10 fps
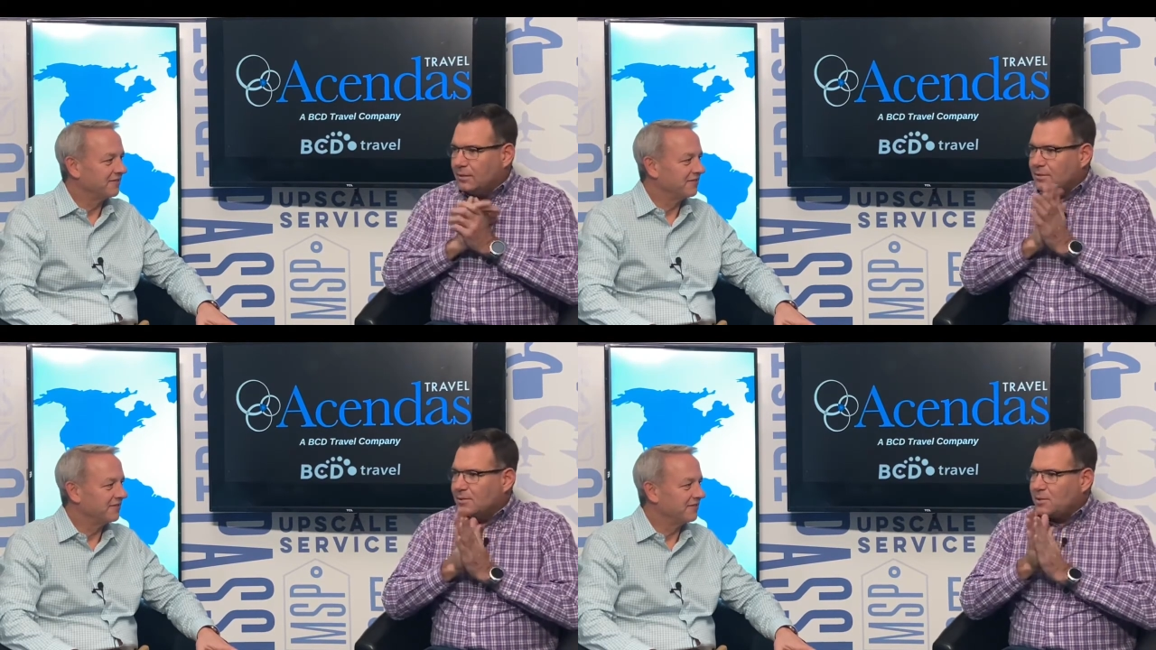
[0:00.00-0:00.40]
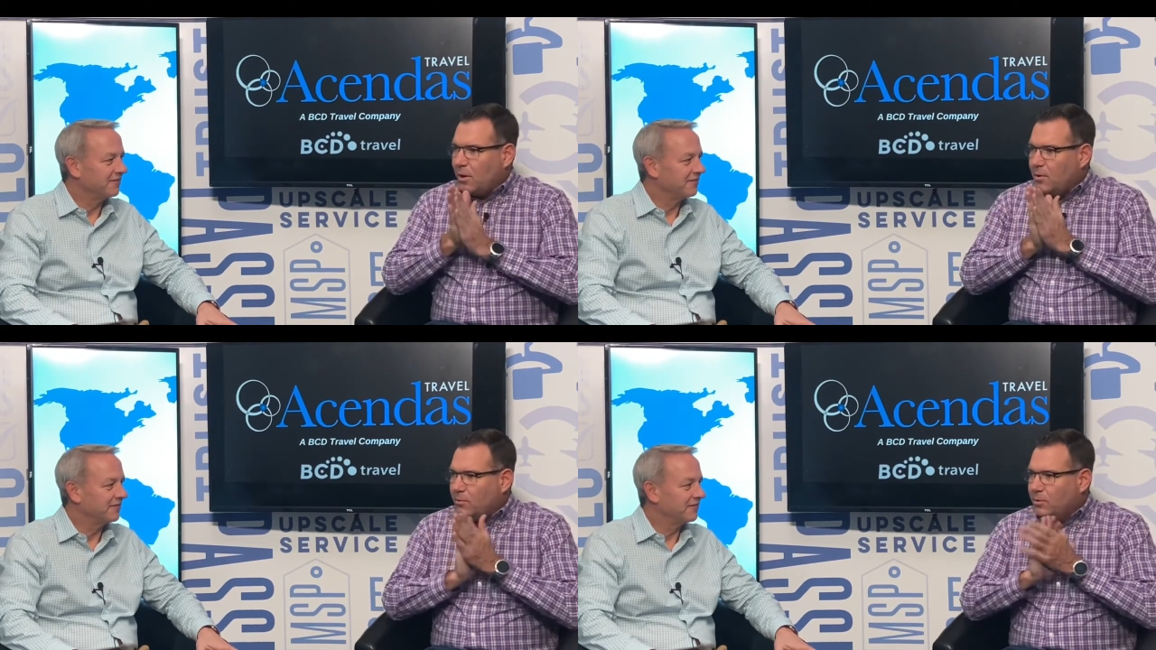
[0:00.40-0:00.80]
Speaker 1: Let's
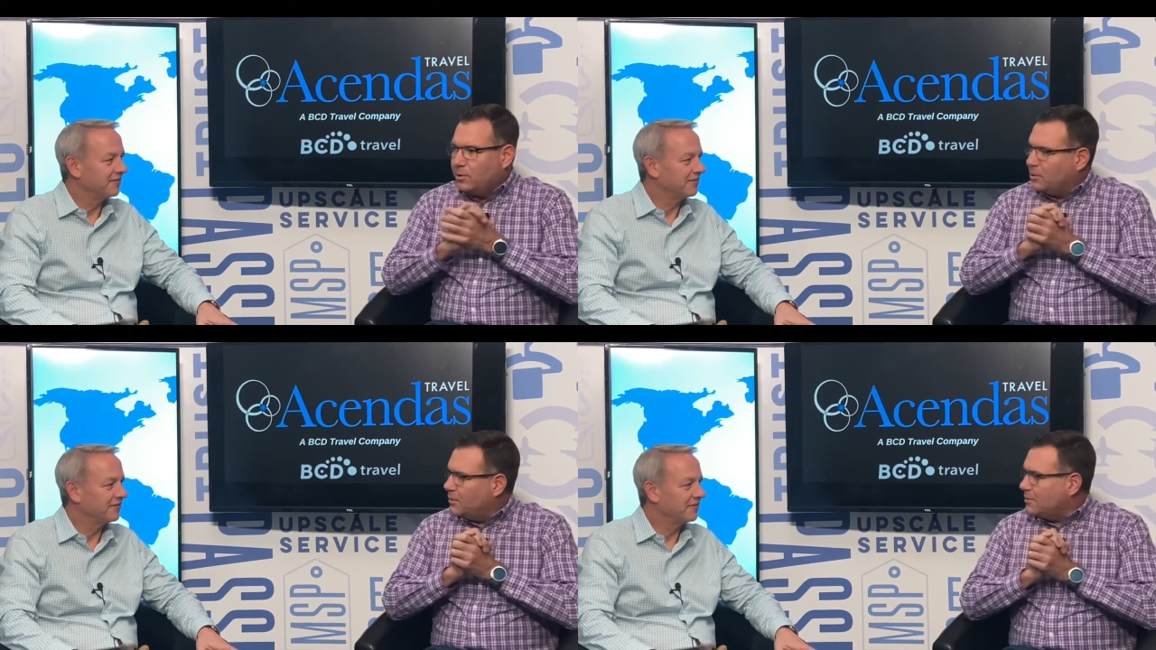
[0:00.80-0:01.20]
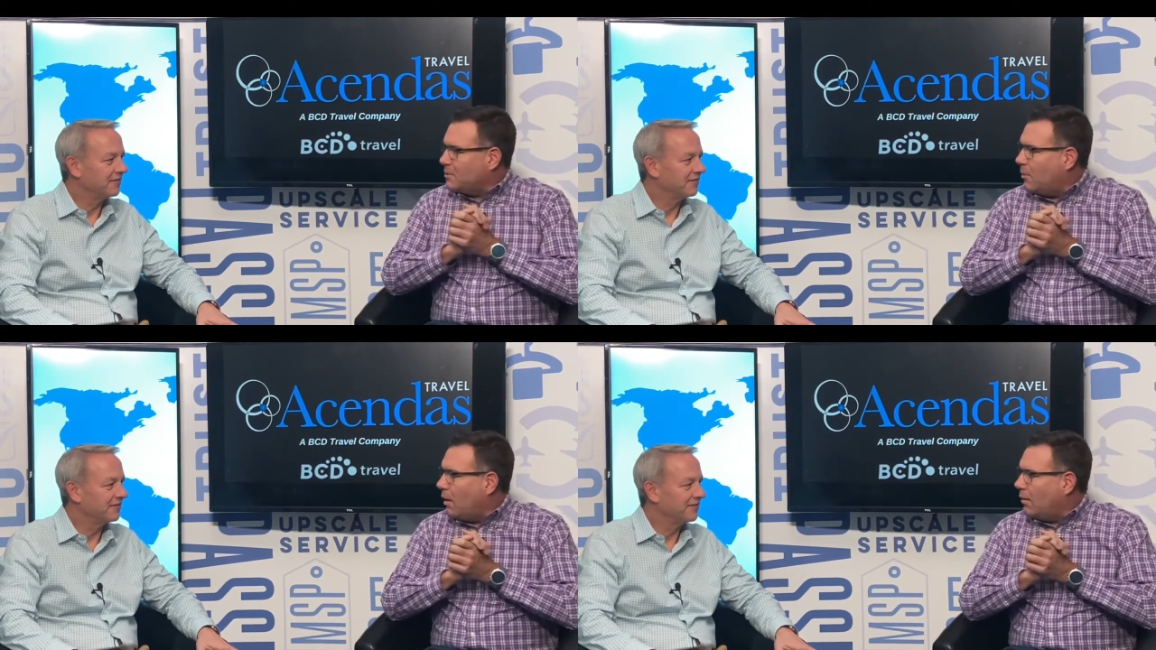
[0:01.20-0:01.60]
start with your
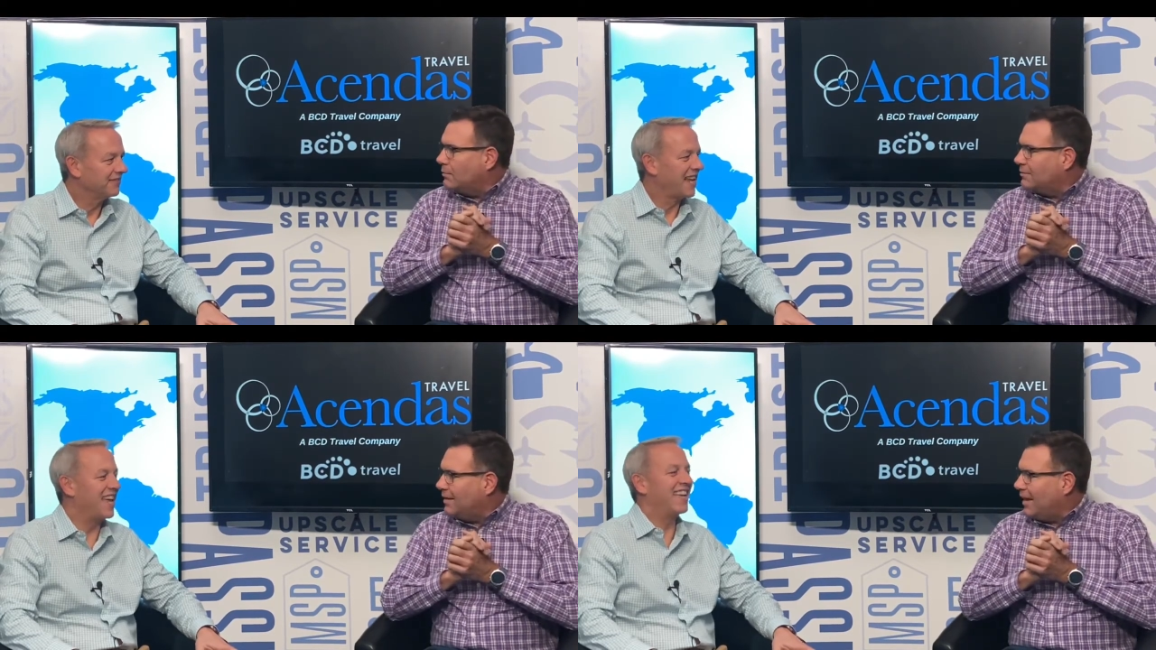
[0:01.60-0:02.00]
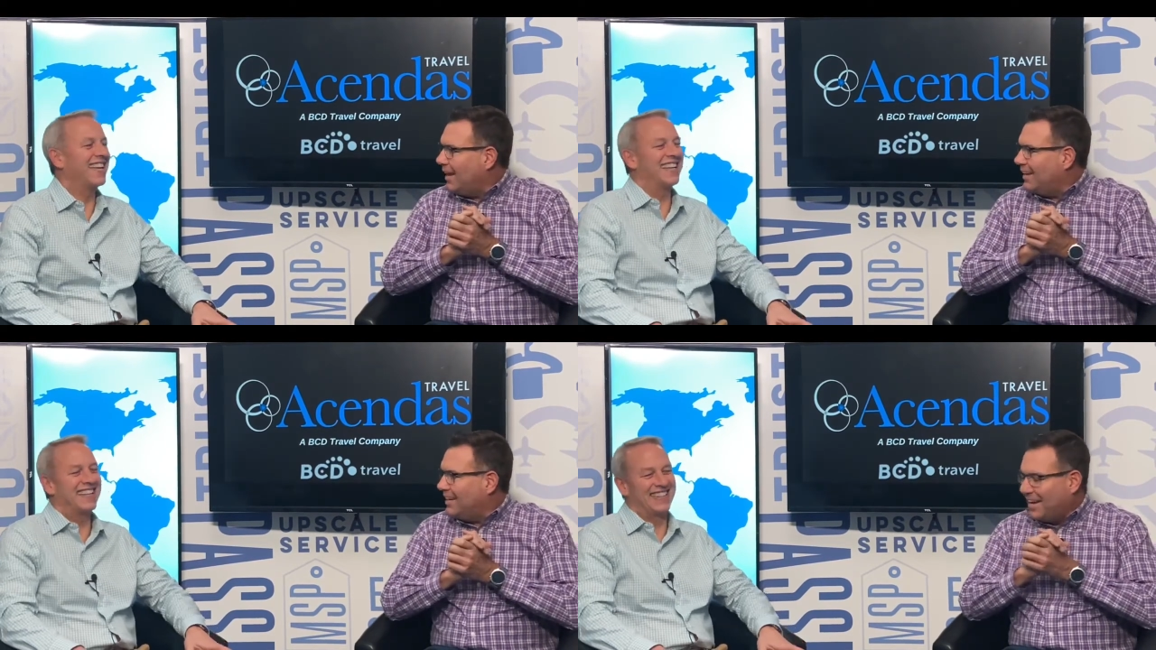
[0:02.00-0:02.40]
crystal ball
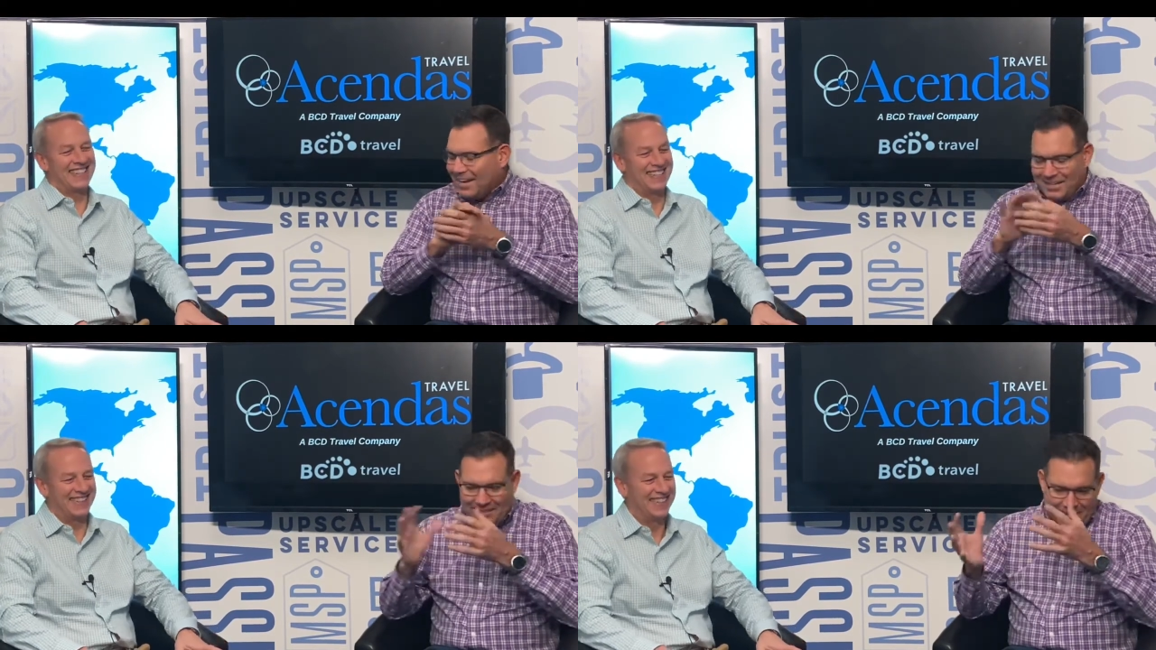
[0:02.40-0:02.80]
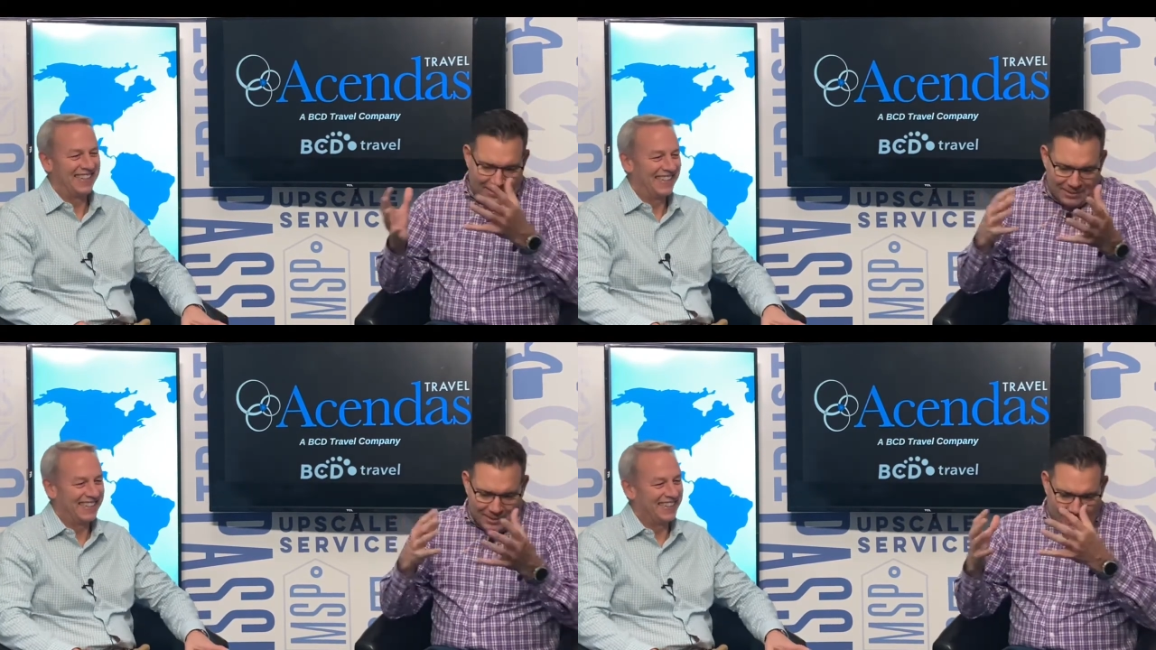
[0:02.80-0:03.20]
and
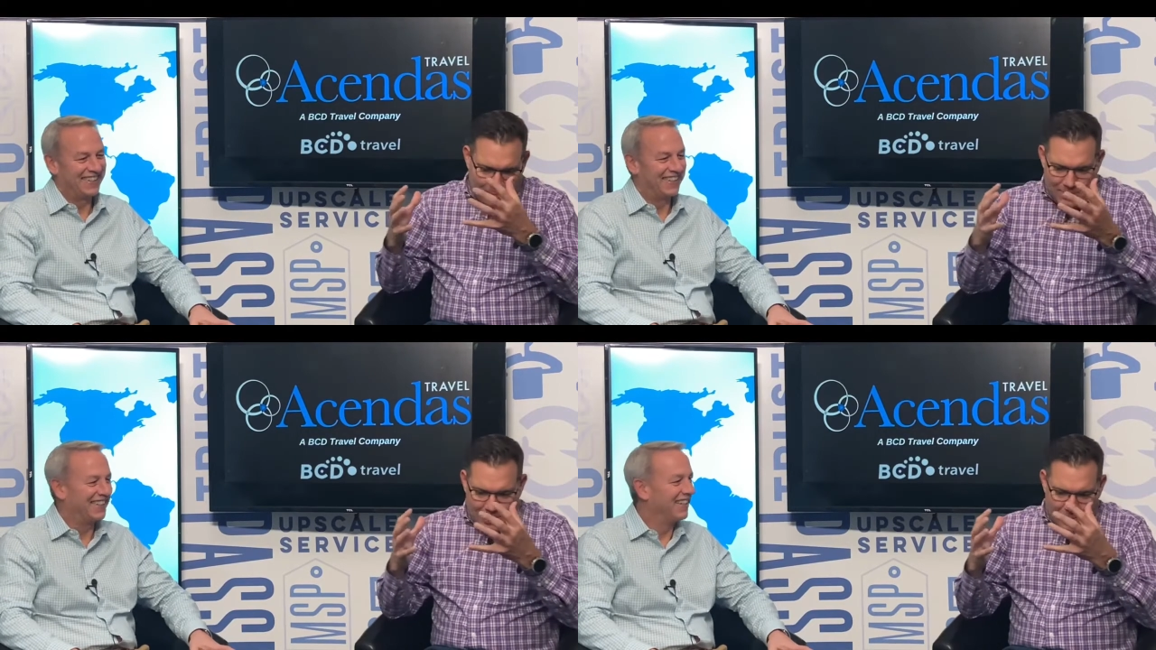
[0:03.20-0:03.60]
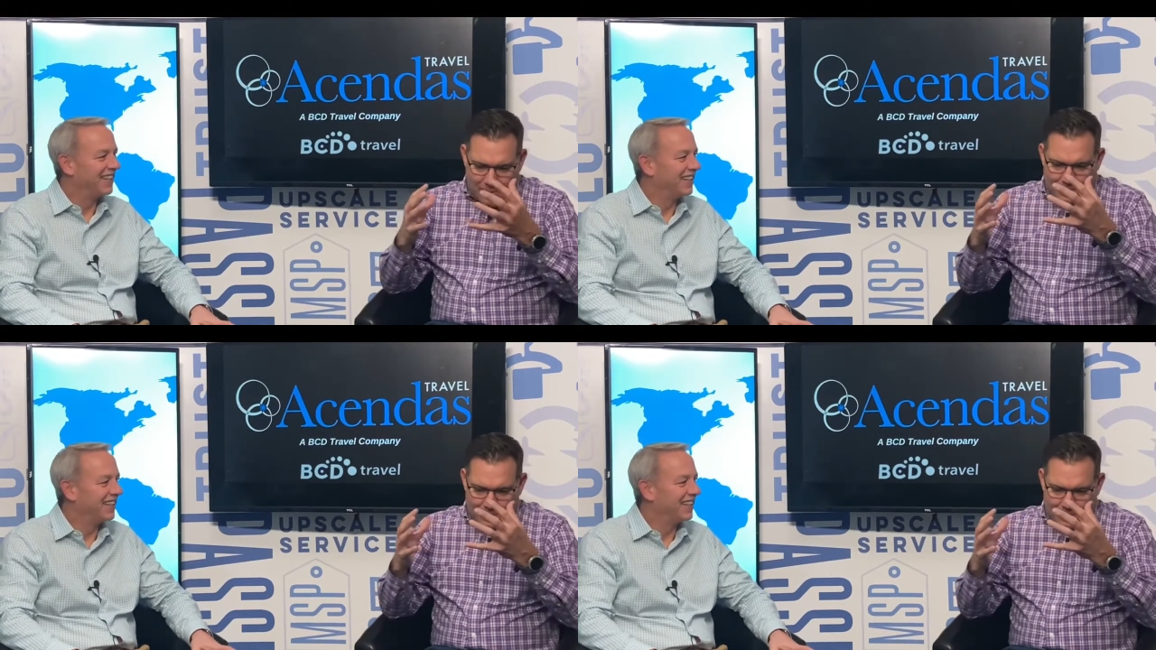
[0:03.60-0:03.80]
give me your